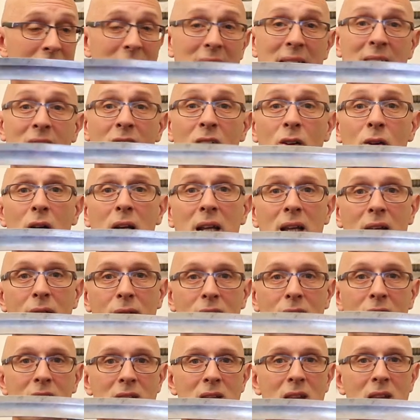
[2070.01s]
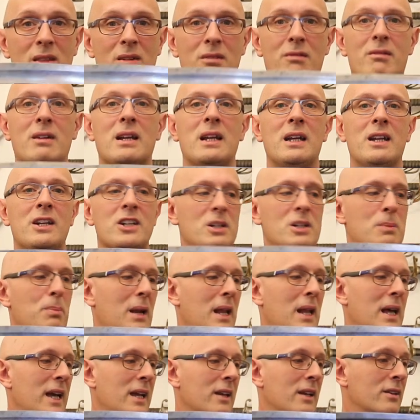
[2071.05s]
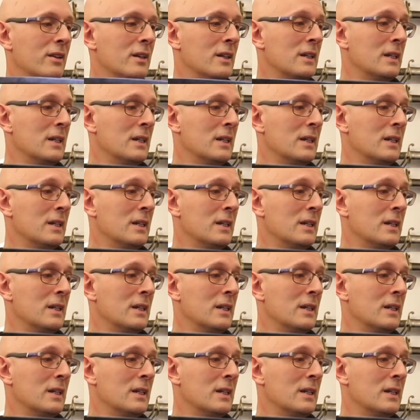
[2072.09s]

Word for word: in only a 33-inch blade.